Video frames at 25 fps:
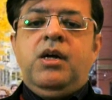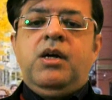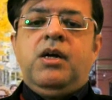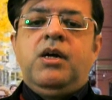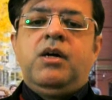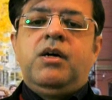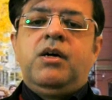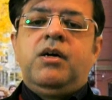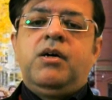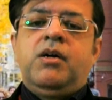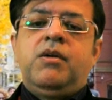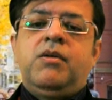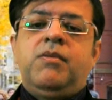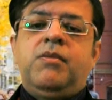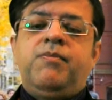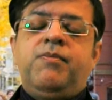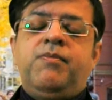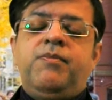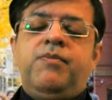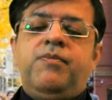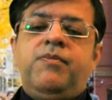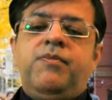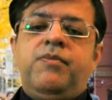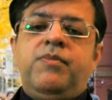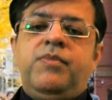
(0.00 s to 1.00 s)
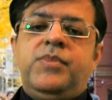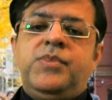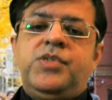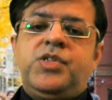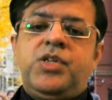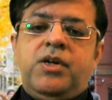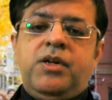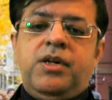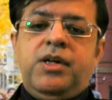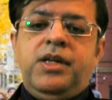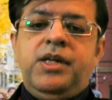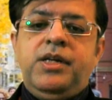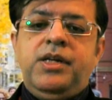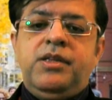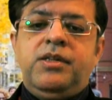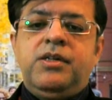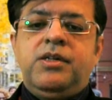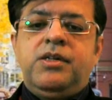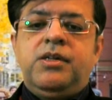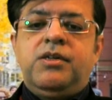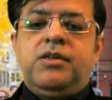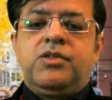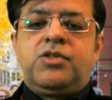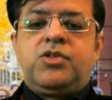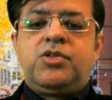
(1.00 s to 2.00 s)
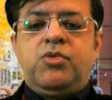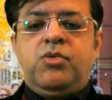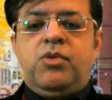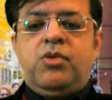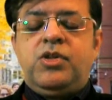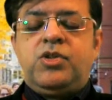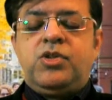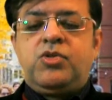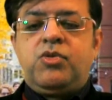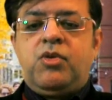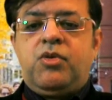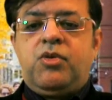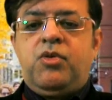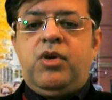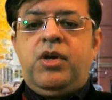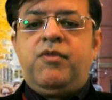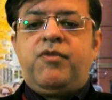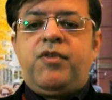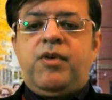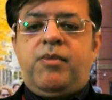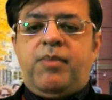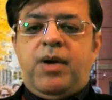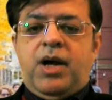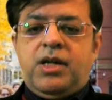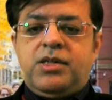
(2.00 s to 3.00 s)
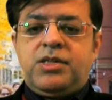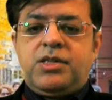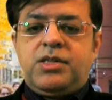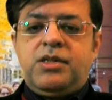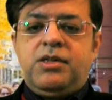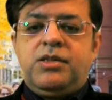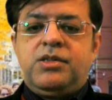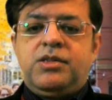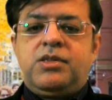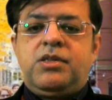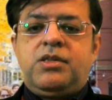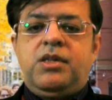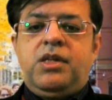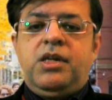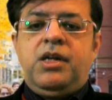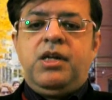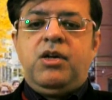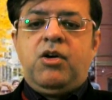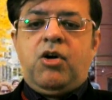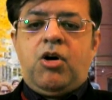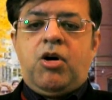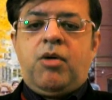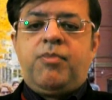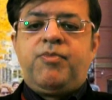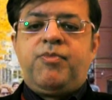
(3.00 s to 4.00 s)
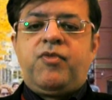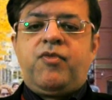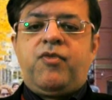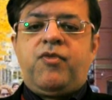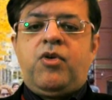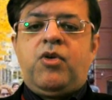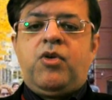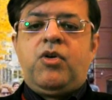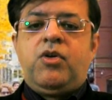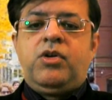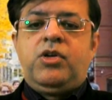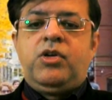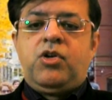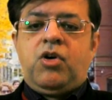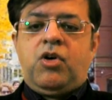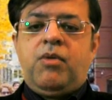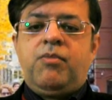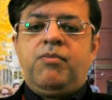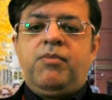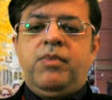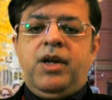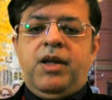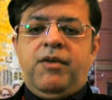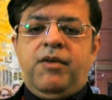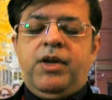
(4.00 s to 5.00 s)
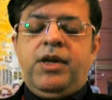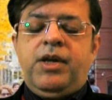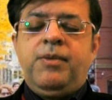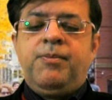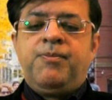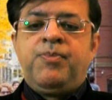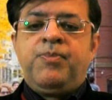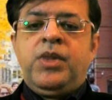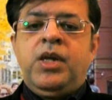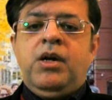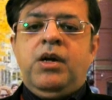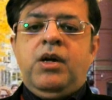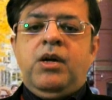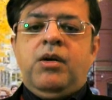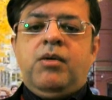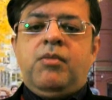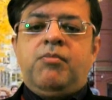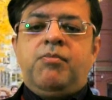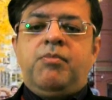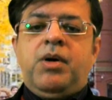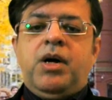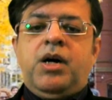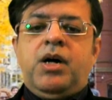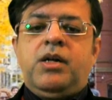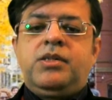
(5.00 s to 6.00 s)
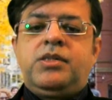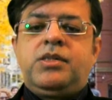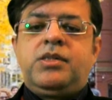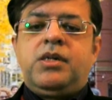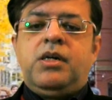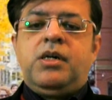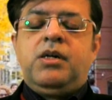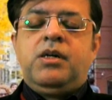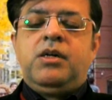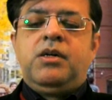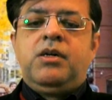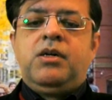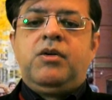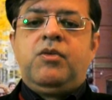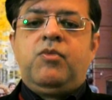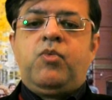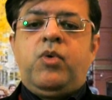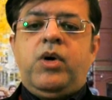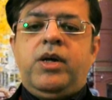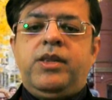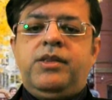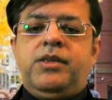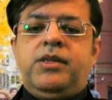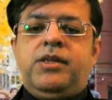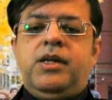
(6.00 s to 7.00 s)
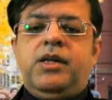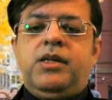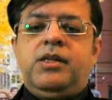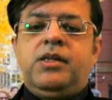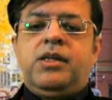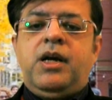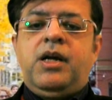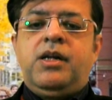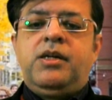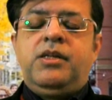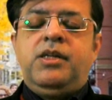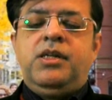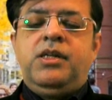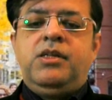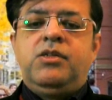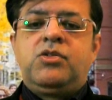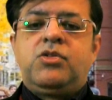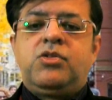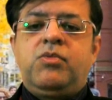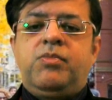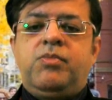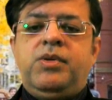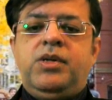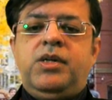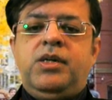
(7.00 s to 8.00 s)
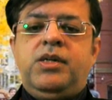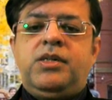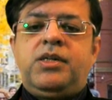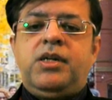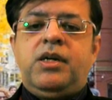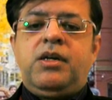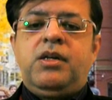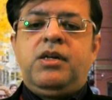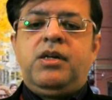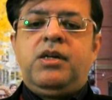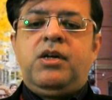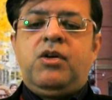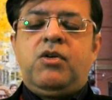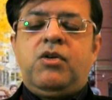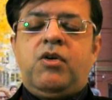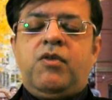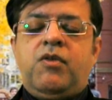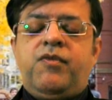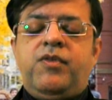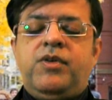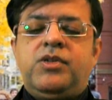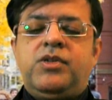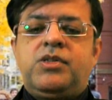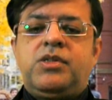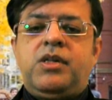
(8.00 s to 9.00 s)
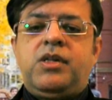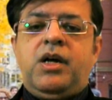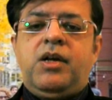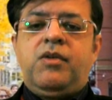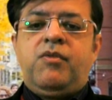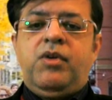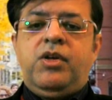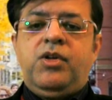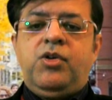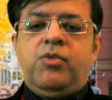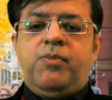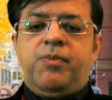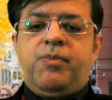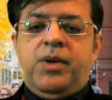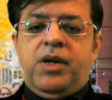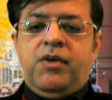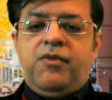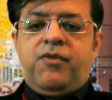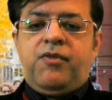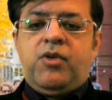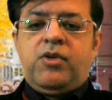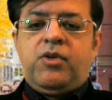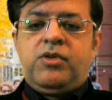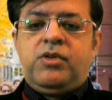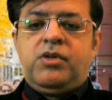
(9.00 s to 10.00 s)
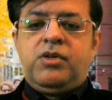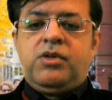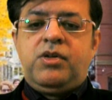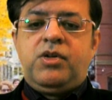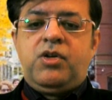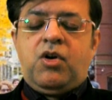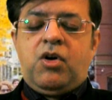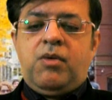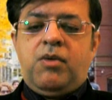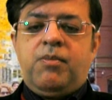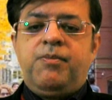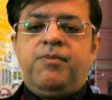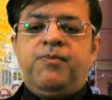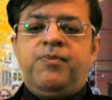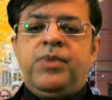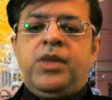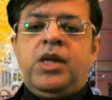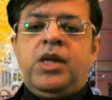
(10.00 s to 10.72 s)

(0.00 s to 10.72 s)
Uh, Generally, the students who are going for bachelors, they opt for dorm living. But one thing that needs to be taken care of is that when you pay for the dorm,